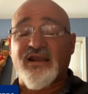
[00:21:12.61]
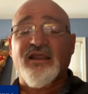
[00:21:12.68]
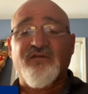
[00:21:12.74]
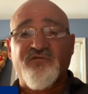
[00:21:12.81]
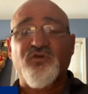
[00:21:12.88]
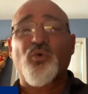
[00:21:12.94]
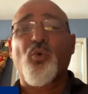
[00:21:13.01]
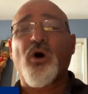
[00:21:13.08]
If
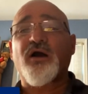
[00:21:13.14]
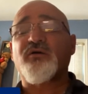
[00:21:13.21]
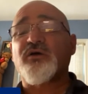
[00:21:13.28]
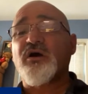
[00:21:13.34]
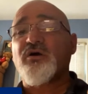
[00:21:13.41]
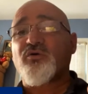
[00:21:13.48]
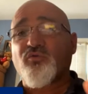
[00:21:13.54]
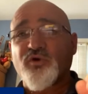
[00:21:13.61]
you want
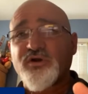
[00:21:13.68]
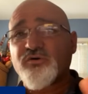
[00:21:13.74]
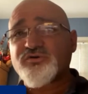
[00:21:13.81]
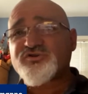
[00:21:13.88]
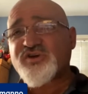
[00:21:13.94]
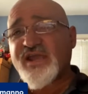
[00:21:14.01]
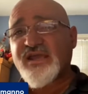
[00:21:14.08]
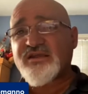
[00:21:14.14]
real
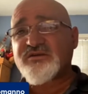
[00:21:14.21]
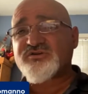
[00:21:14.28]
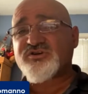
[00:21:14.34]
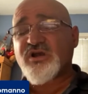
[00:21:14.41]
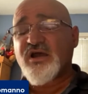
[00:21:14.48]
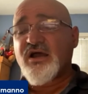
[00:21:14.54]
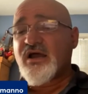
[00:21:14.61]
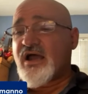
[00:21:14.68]
change,
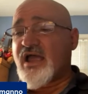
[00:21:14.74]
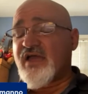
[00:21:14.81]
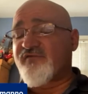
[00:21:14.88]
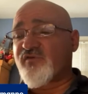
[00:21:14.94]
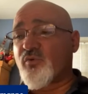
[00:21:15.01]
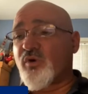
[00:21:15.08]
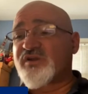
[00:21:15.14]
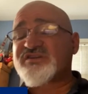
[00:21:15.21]
if
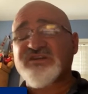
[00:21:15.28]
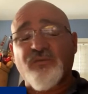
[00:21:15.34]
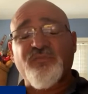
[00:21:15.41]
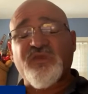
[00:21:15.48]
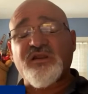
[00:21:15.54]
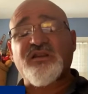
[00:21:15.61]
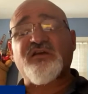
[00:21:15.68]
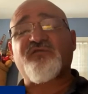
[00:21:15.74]
you want
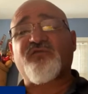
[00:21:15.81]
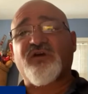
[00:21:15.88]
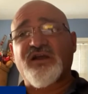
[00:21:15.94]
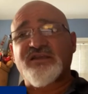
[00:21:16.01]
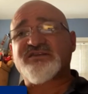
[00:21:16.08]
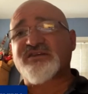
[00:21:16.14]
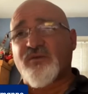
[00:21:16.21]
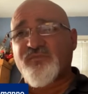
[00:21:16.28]
something different
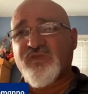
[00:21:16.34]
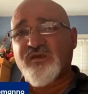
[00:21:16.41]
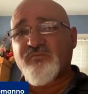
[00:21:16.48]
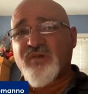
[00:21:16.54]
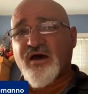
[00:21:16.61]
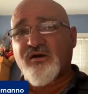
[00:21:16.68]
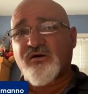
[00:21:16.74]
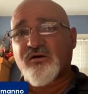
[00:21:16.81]
and something
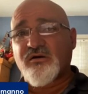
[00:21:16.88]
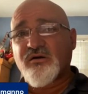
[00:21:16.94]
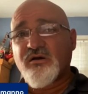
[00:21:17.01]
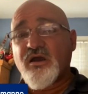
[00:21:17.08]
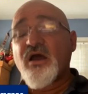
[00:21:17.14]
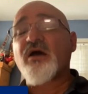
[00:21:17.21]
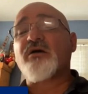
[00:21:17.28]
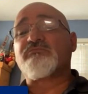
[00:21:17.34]
better,
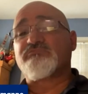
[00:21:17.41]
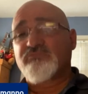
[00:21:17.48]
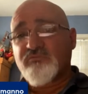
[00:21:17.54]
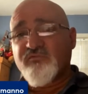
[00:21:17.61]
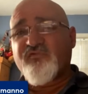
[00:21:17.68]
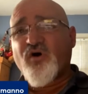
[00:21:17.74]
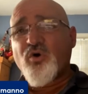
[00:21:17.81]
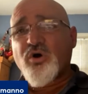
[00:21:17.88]

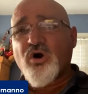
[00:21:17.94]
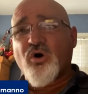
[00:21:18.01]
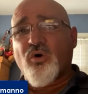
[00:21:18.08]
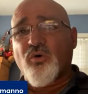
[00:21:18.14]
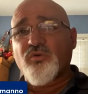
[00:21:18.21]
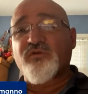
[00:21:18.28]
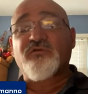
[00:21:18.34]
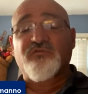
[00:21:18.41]
vote
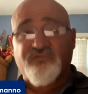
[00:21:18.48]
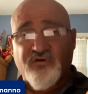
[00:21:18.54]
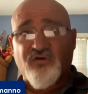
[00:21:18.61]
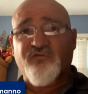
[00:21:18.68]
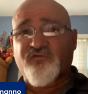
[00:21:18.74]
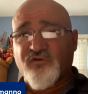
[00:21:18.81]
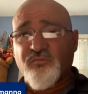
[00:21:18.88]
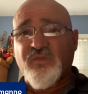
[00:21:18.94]
gold. Vote
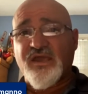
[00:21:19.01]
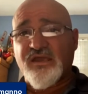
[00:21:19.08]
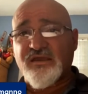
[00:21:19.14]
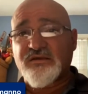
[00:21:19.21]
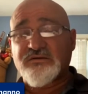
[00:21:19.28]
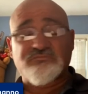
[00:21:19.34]
for me.